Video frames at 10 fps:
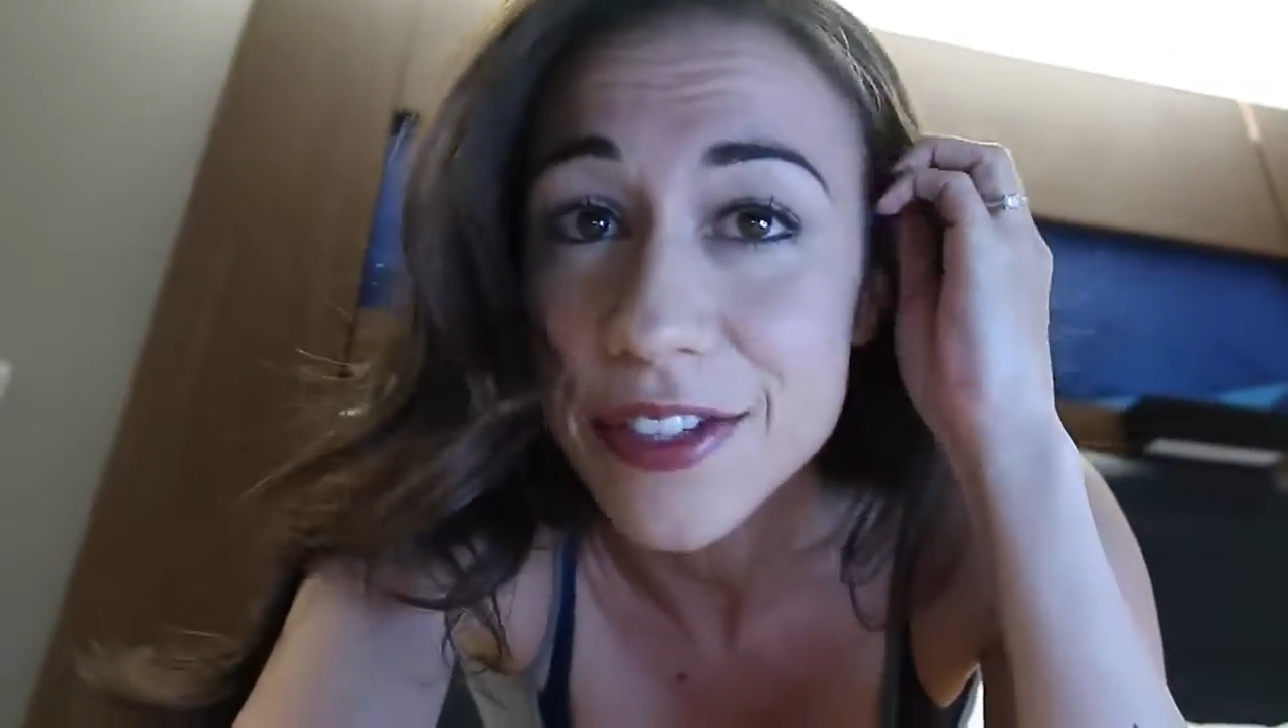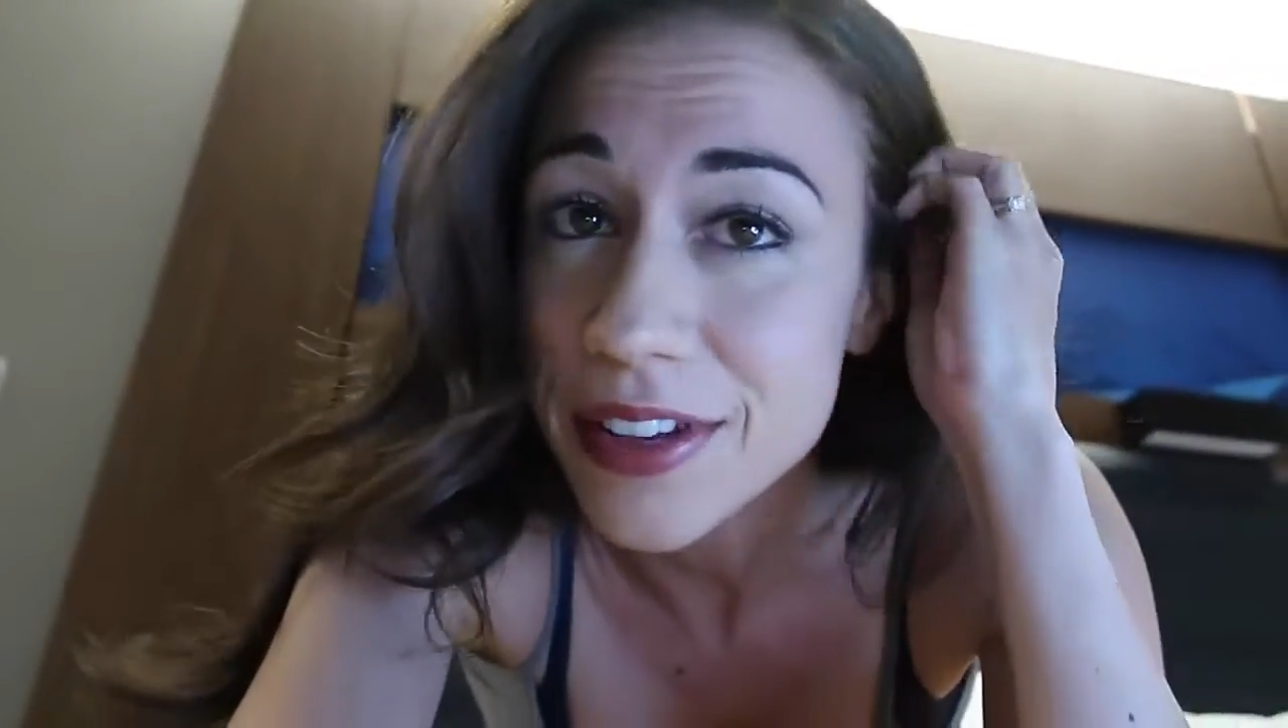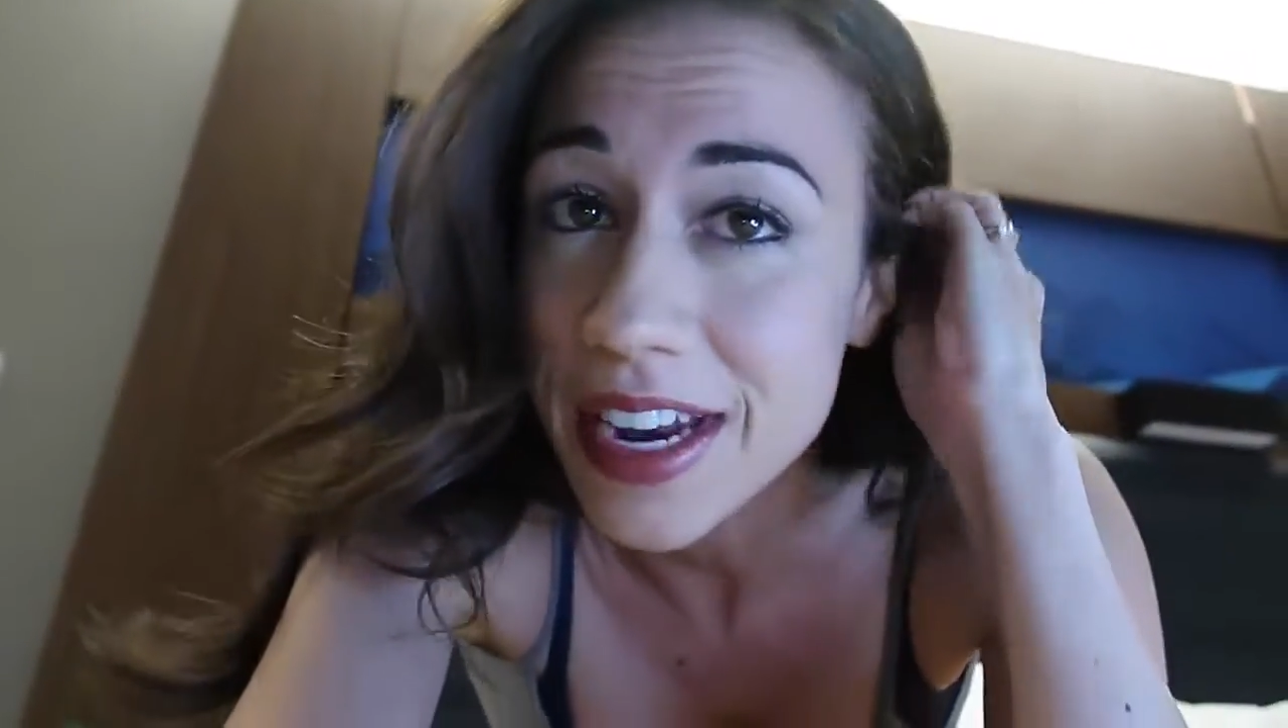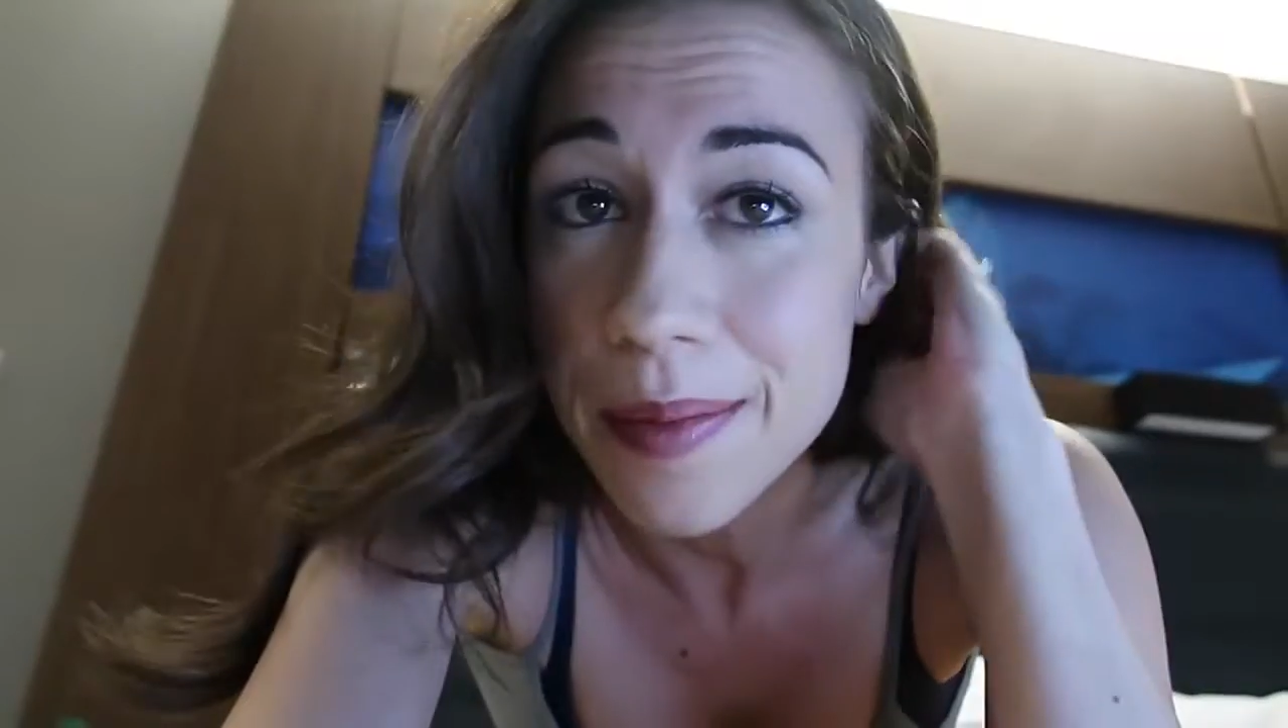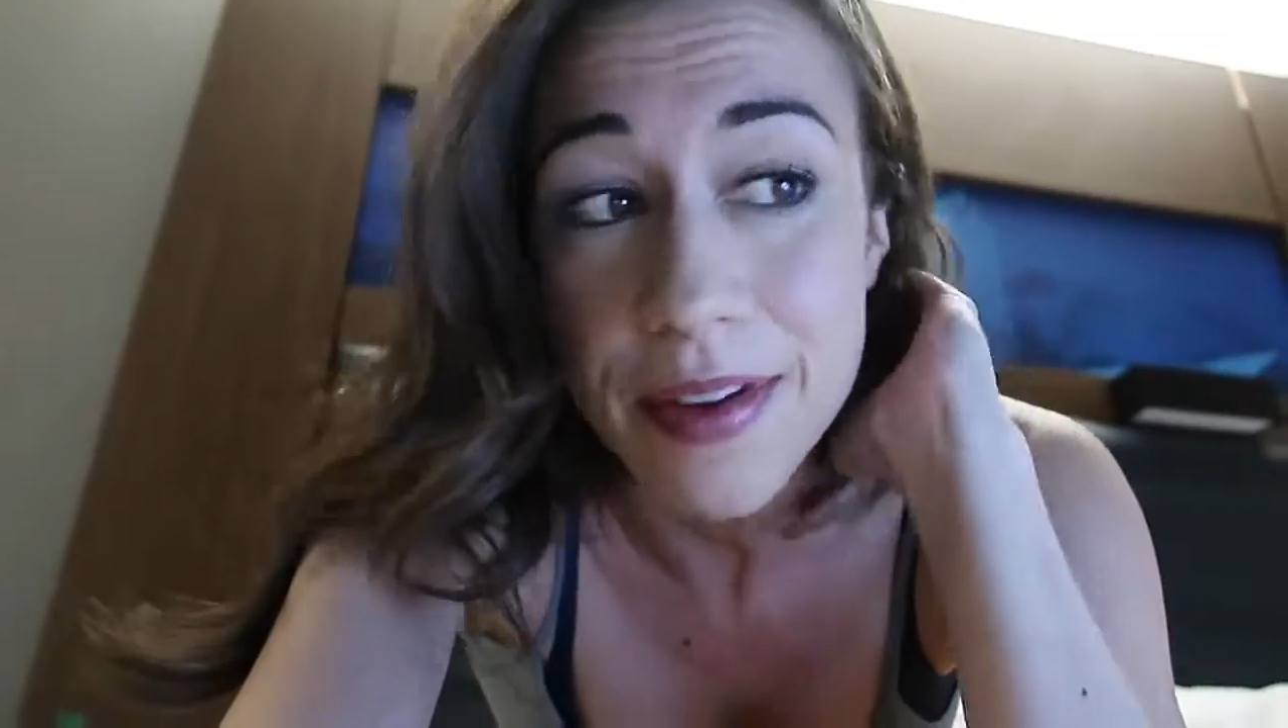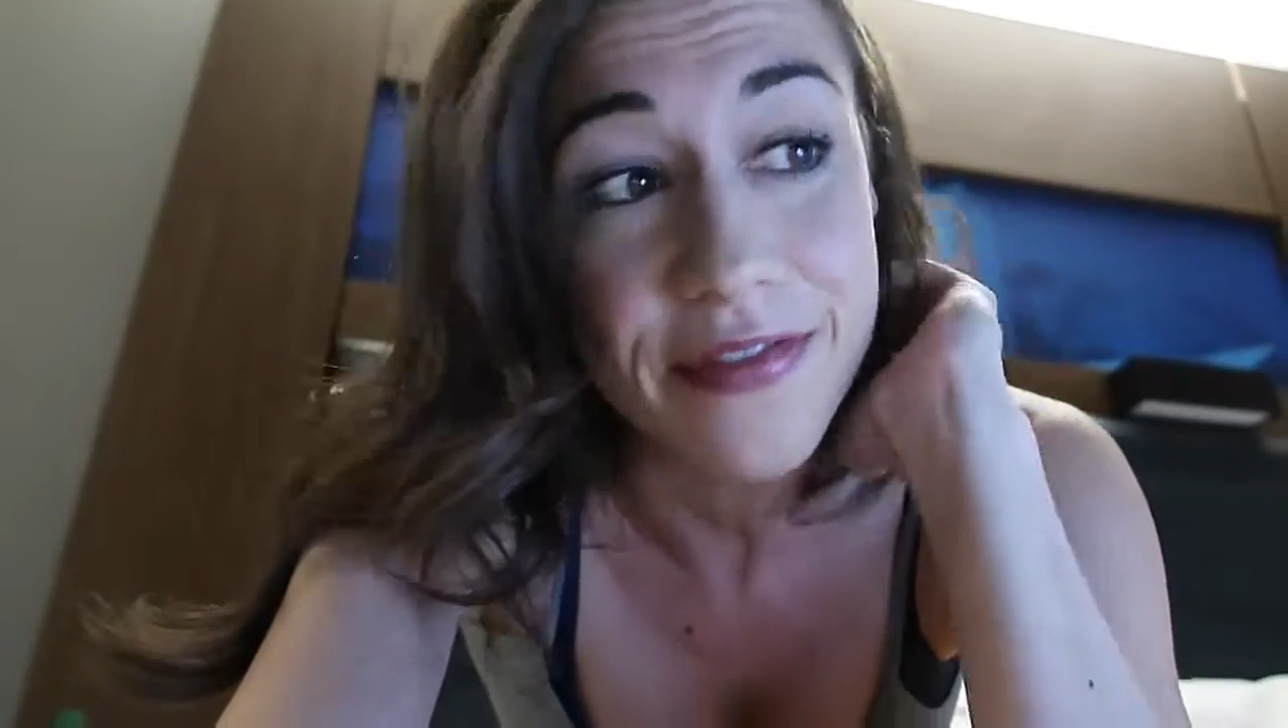to get up at